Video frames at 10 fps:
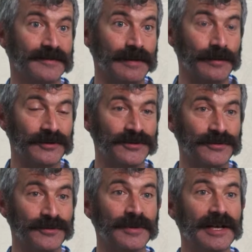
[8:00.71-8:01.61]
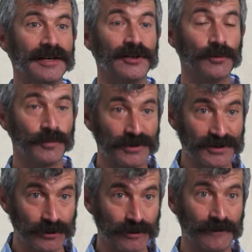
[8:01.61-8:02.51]
to be able to, you know,
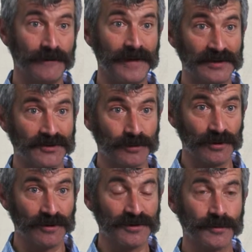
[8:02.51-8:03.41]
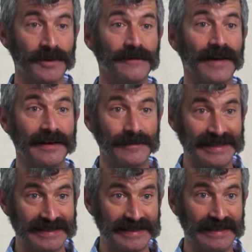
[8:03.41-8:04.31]
preserve vegetables with
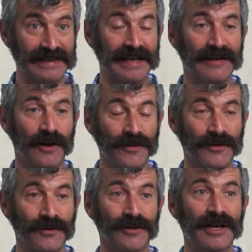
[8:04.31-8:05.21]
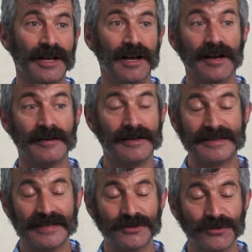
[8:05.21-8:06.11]
vitamin C and other uh,
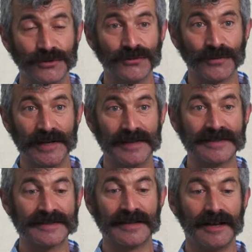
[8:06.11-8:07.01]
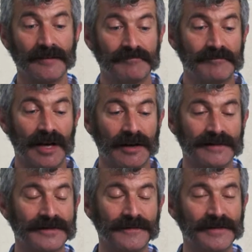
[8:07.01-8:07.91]
essential nutrients um, uh,
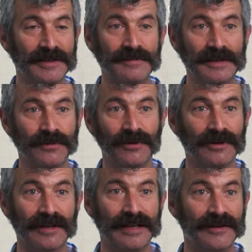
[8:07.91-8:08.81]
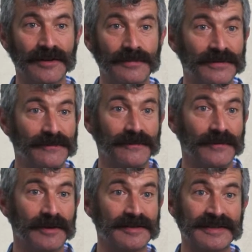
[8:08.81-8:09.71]
to feed people in the
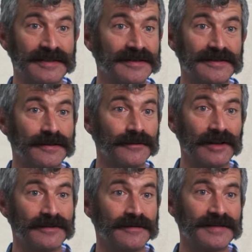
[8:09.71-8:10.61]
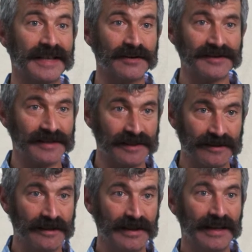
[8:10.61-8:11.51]
uh, seasons of relative scarcity.
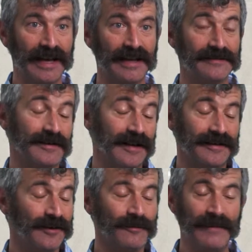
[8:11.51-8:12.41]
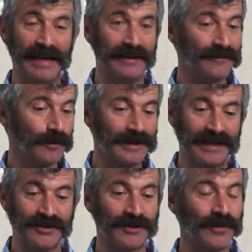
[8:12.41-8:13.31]
And uh, you know, many
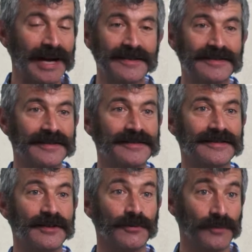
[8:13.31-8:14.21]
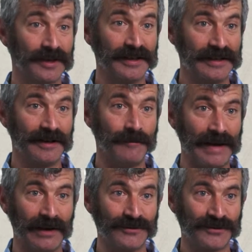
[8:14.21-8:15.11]
fermentation practices, you know, really
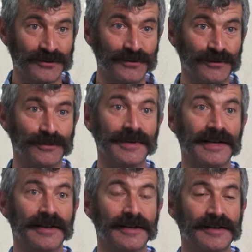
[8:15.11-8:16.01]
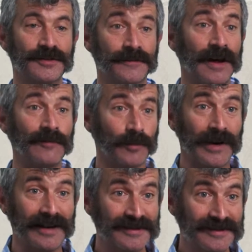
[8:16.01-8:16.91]
amount to survival
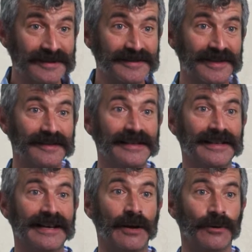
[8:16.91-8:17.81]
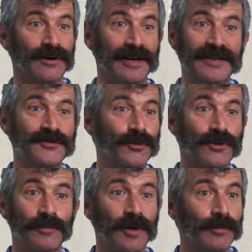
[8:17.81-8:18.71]
practices. And in our
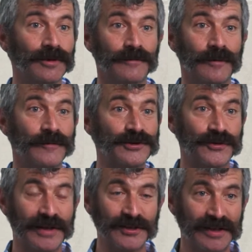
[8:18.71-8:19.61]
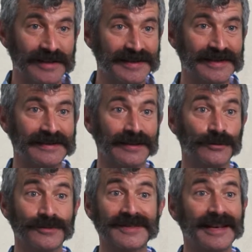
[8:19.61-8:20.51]
historical bubble of refrigeration, it's easy to
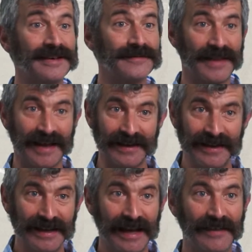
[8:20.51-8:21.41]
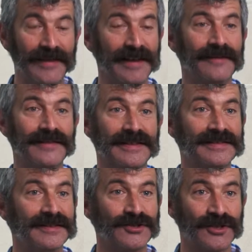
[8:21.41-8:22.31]
lose sight of that and think of
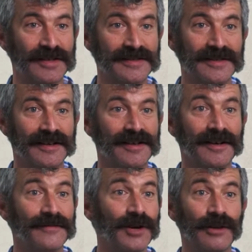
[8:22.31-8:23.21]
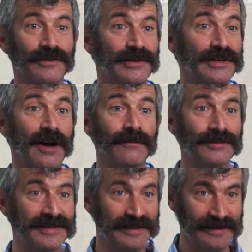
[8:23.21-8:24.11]
these as just uh, kind of culinary
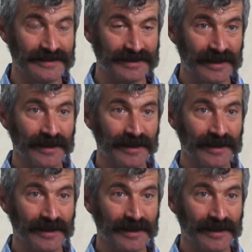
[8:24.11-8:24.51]
novelties.